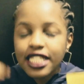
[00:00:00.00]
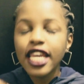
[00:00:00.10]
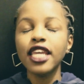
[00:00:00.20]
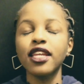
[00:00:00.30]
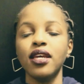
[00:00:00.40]

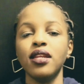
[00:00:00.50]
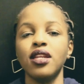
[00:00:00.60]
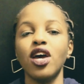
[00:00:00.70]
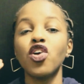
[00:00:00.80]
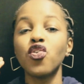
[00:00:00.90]
take it in,
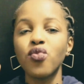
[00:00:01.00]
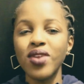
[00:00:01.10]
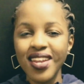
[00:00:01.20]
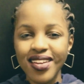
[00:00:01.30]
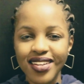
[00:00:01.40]

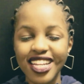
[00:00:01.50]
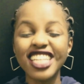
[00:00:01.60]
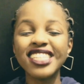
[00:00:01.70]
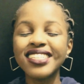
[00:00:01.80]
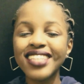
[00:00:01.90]
read it,
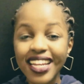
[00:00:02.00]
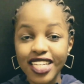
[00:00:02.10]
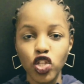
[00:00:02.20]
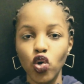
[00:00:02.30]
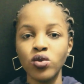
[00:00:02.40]

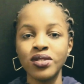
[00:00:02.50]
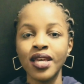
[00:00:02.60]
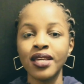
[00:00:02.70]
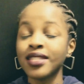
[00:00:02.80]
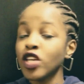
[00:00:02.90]
study those
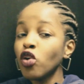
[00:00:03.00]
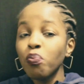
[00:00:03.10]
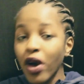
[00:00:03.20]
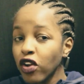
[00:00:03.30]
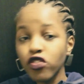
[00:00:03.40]
things. They're
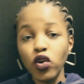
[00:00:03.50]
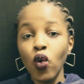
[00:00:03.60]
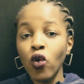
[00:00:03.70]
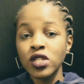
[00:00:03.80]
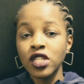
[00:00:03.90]
not part of your
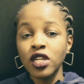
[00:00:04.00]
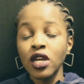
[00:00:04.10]
course